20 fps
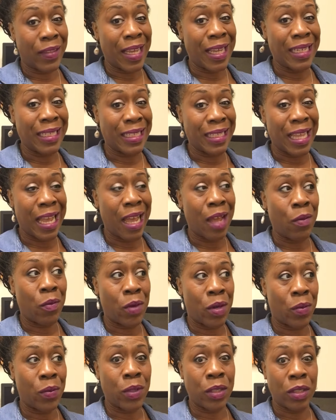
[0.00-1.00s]
That is not
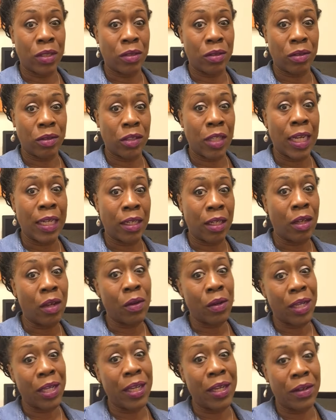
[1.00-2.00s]
where we're trying to go
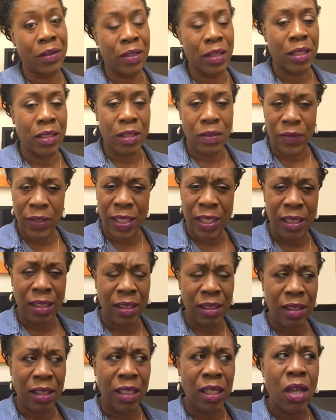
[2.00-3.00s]
here in this
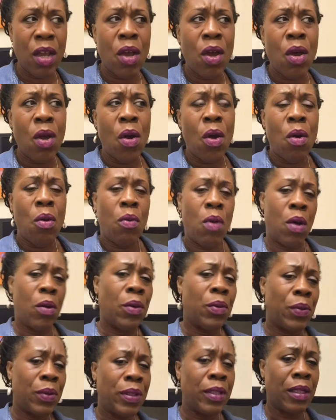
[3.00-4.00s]
facility where we
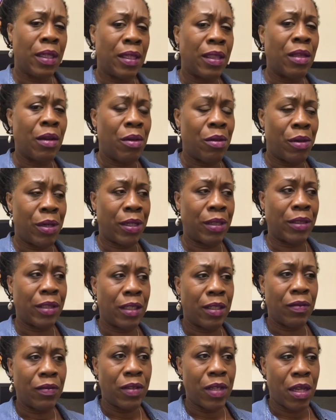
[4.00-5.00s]
would need the Hoyer
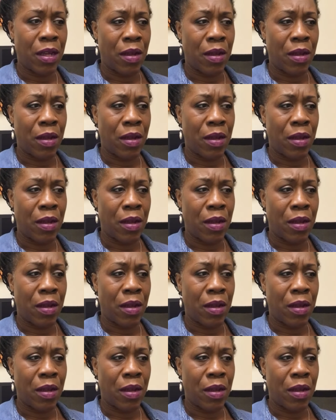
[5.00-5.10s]
lift.